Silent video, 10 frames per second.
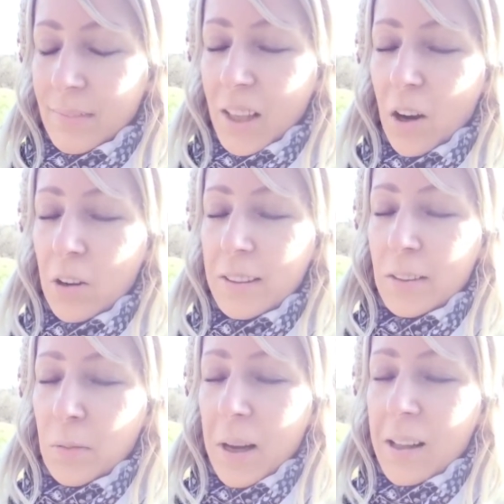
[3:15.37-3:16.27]
All
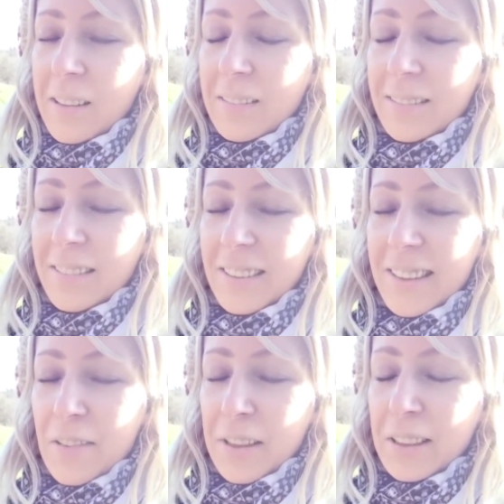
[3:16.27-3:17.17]
is well, there's
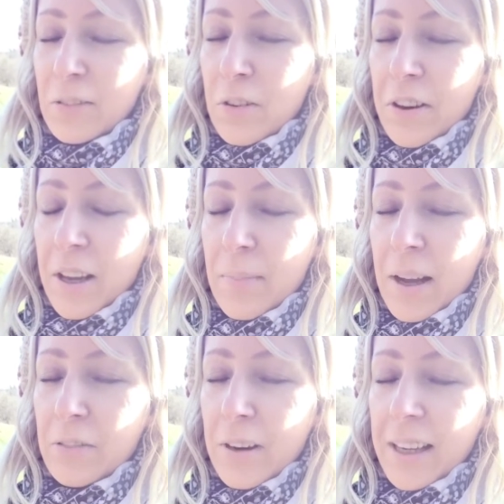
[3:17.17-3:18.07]
nothing to worry
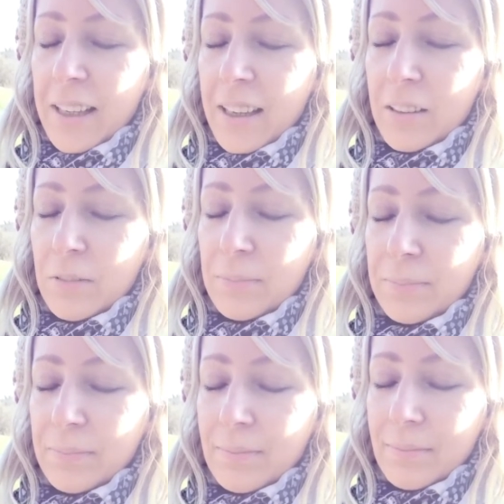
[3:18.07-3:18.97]
about right
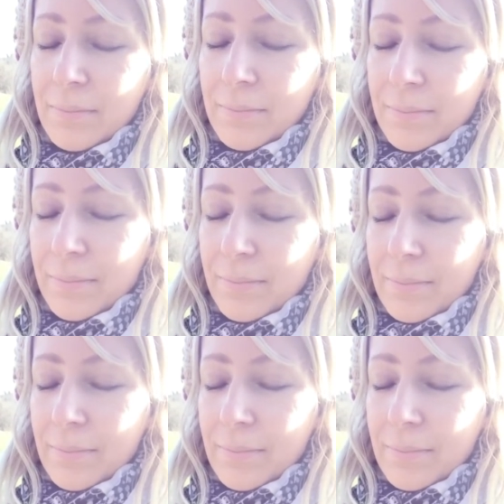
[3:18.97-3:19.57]
now.